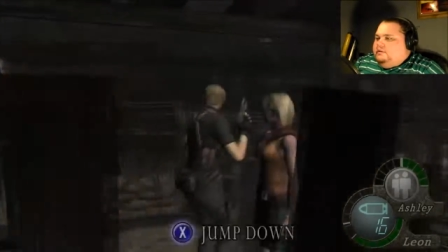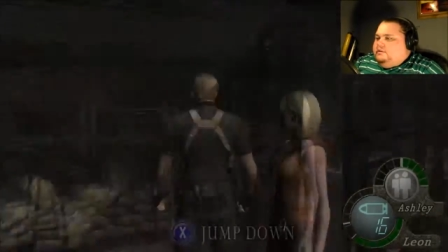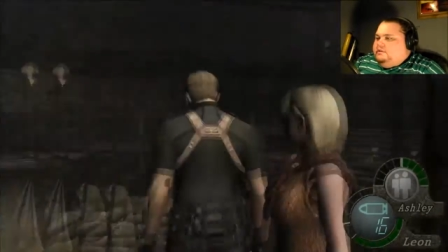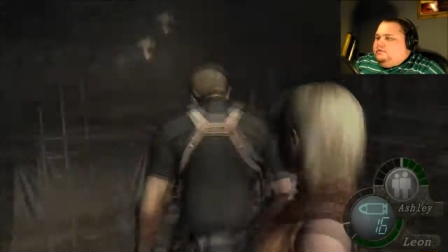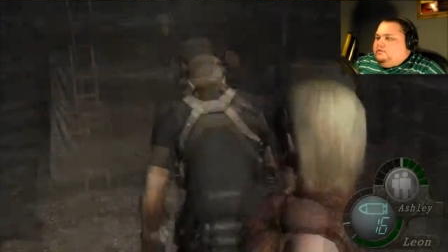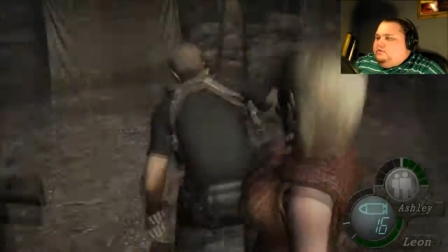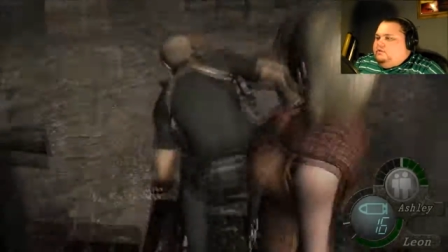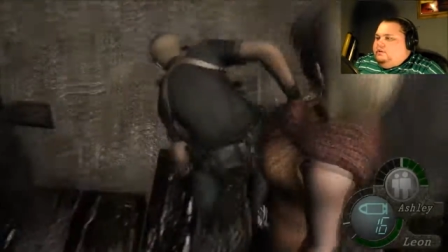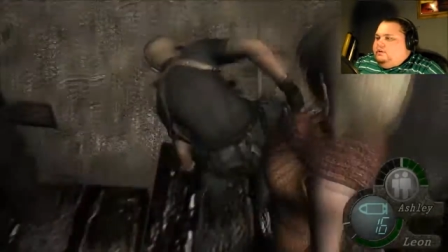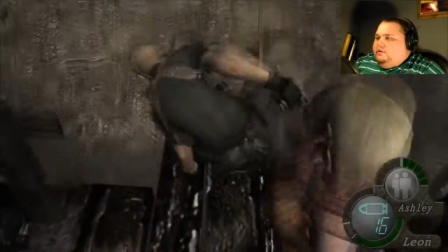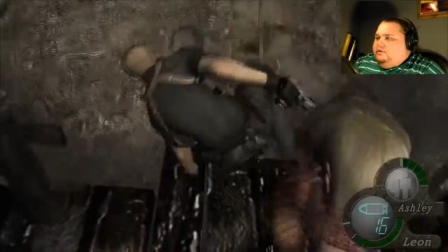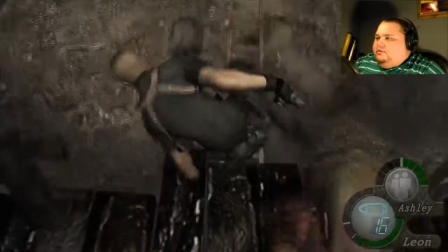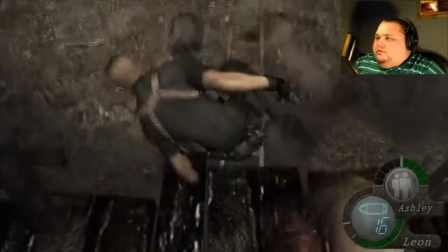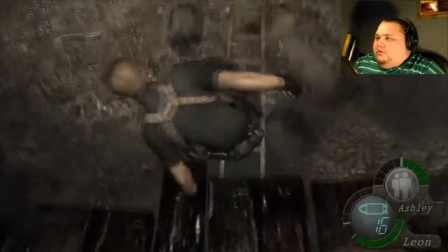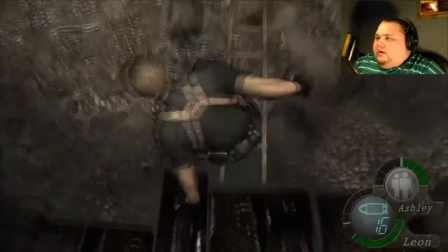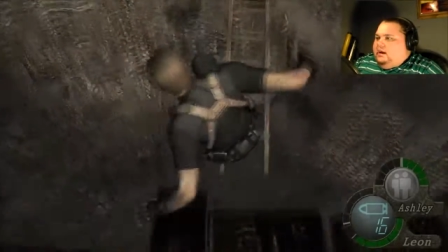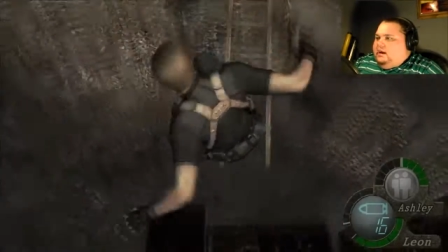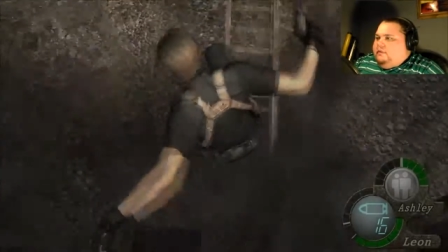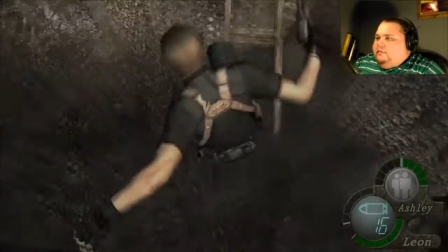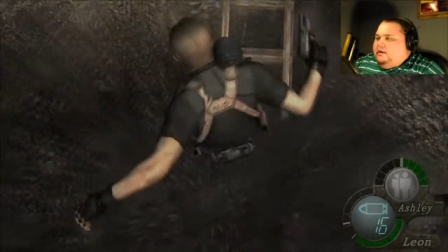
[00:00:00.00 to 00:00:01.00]
So what are you
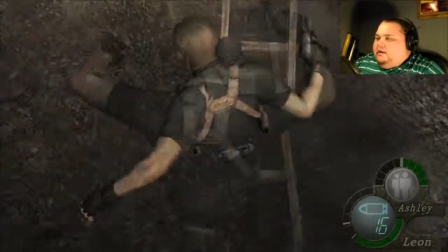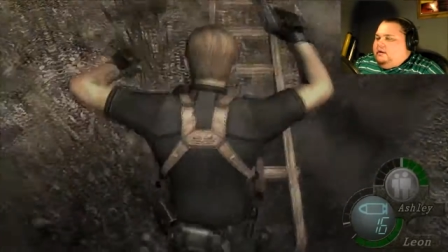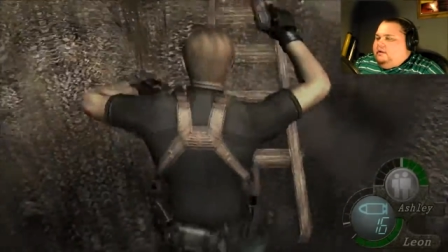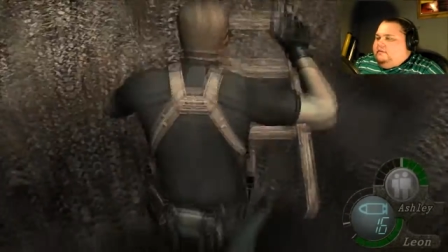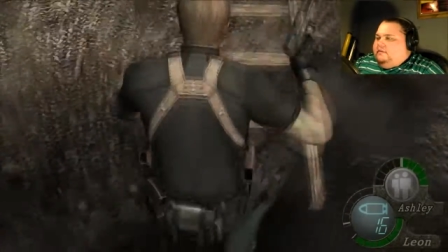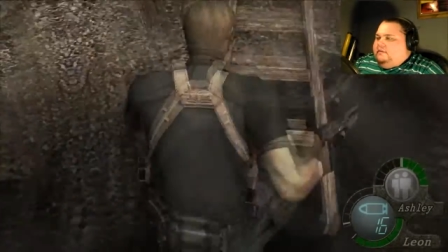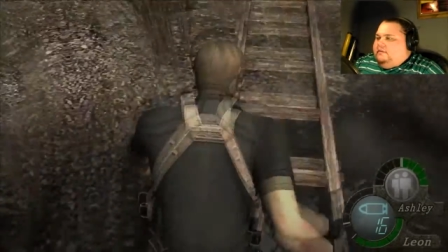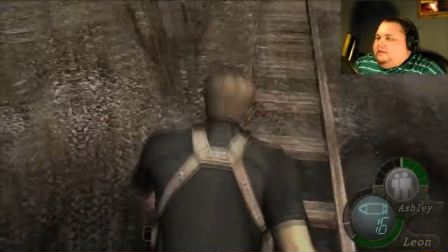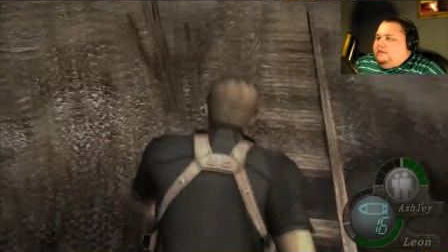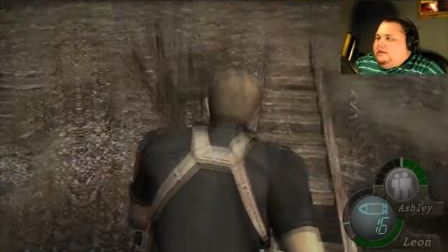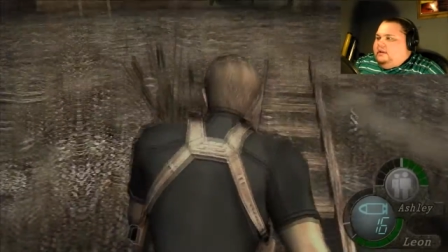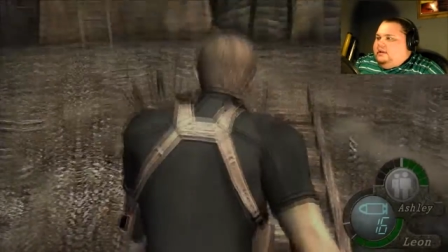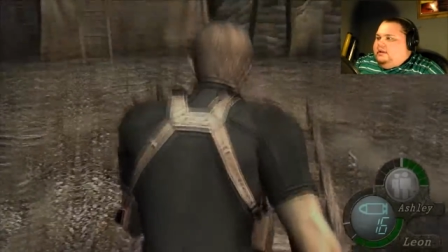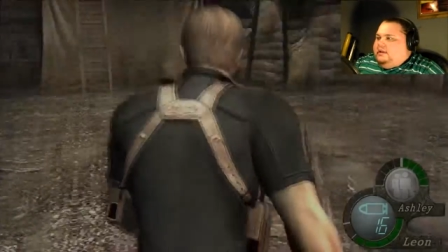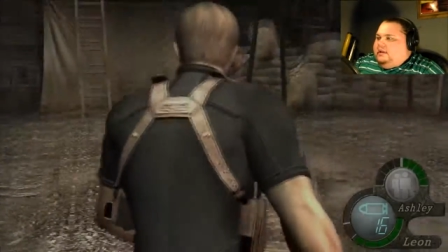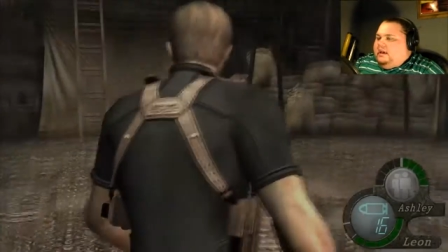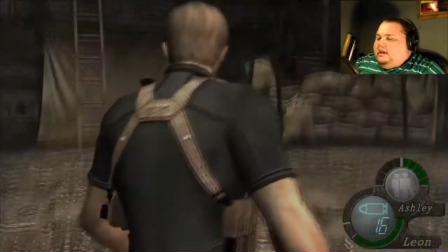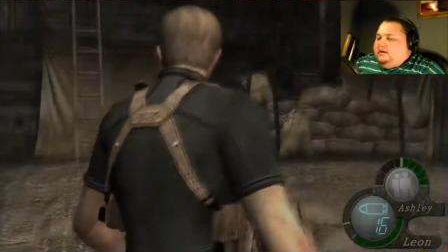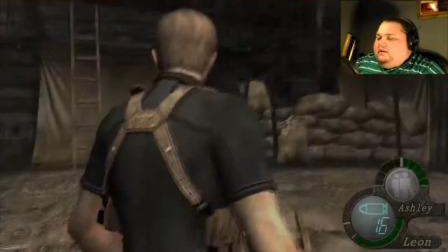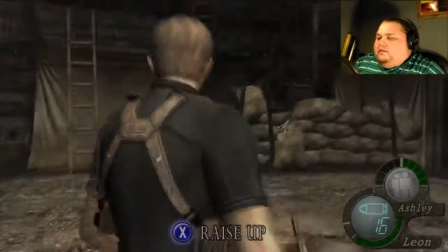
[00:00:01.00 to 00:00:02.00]
crying about? And even
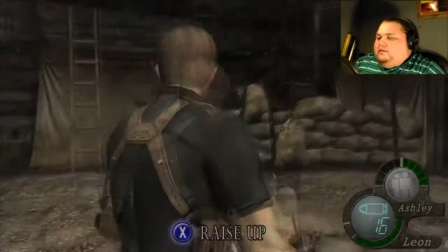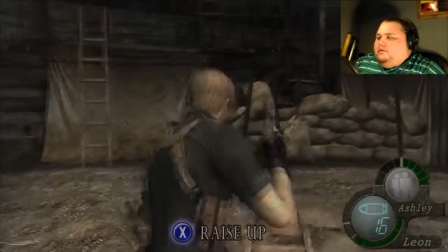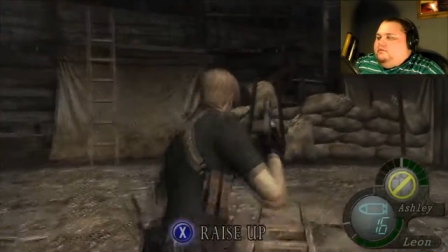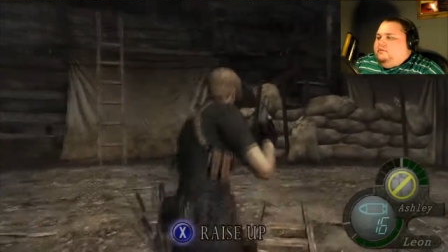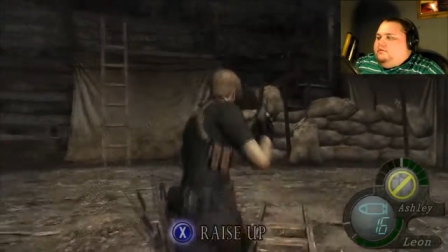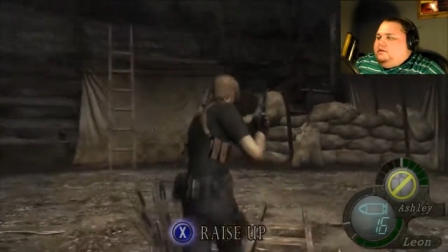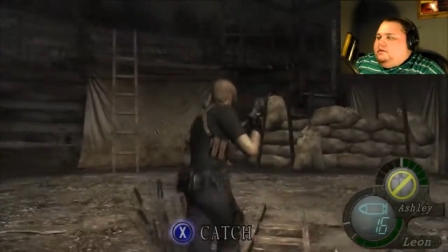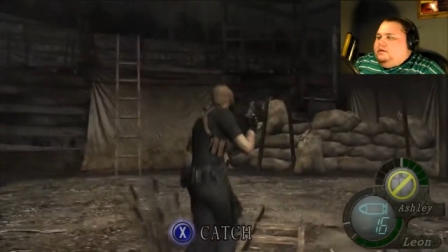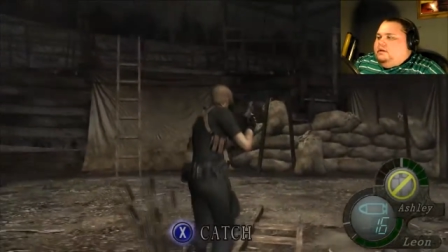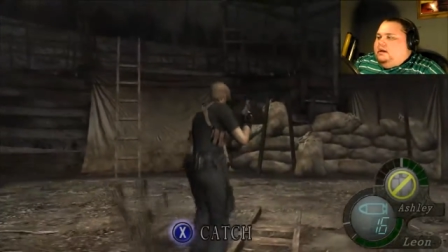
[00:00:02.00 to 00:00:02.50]
then, I don't know.